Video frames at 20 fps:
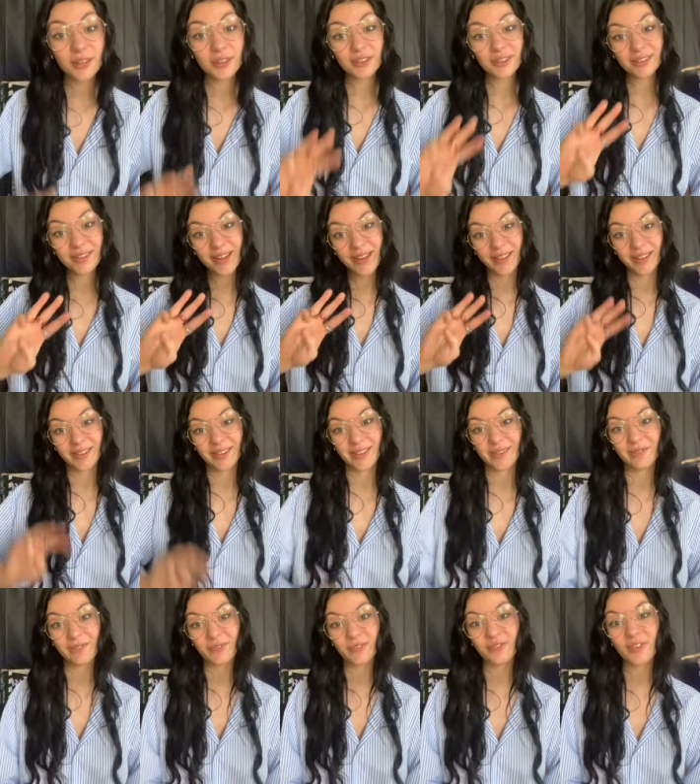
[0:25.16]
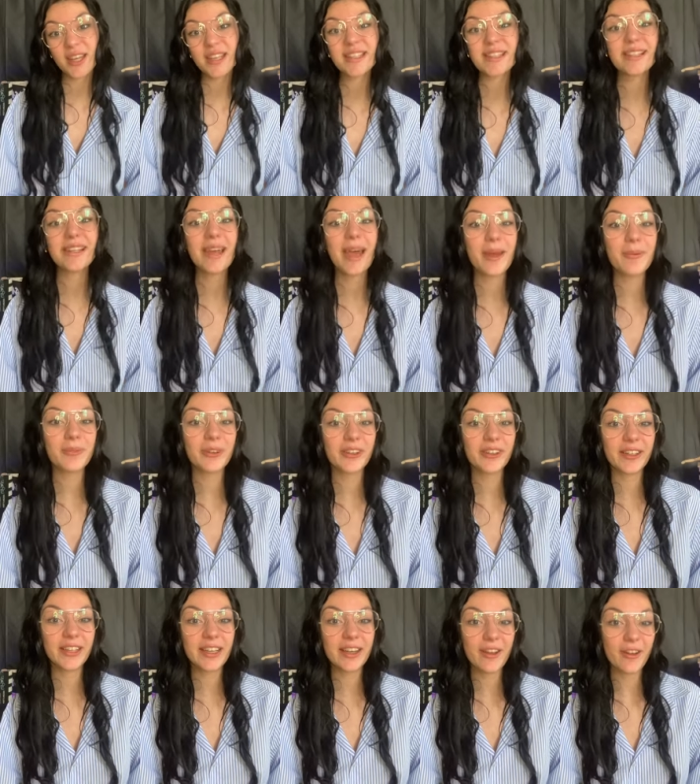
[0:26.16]
Third, Vast
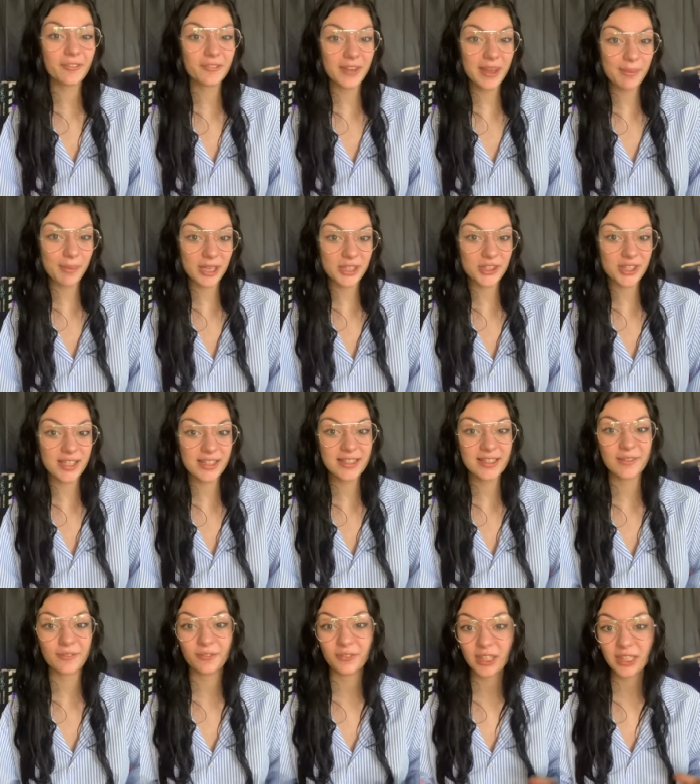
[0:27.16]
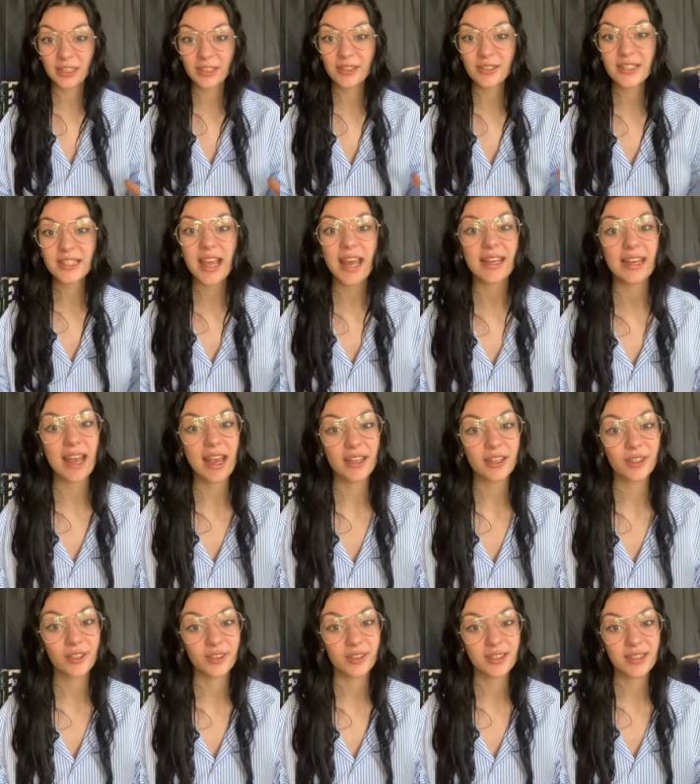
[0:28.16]
library of images, videos and
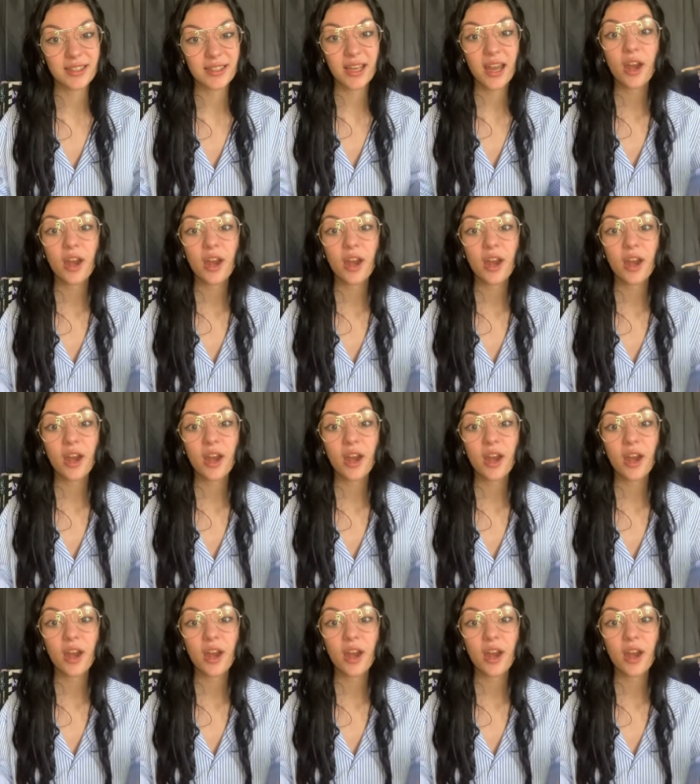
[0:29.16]
icons,